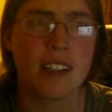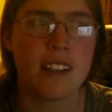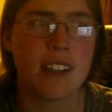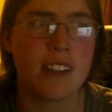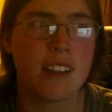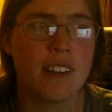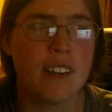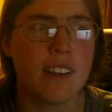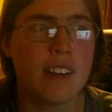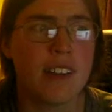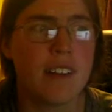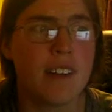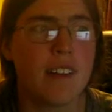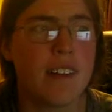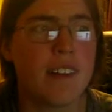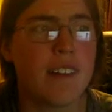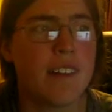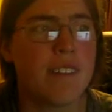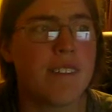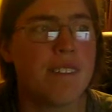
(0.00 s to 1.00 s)

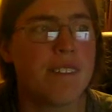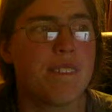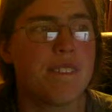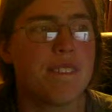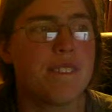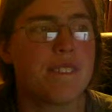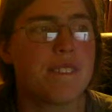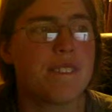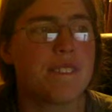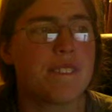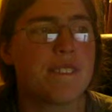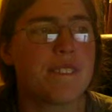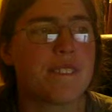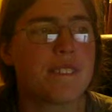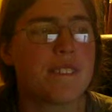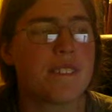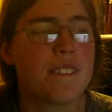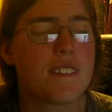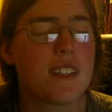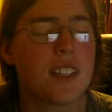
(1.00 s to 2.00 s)

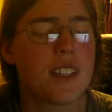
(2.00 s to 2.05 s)
No one is speaking in this clip.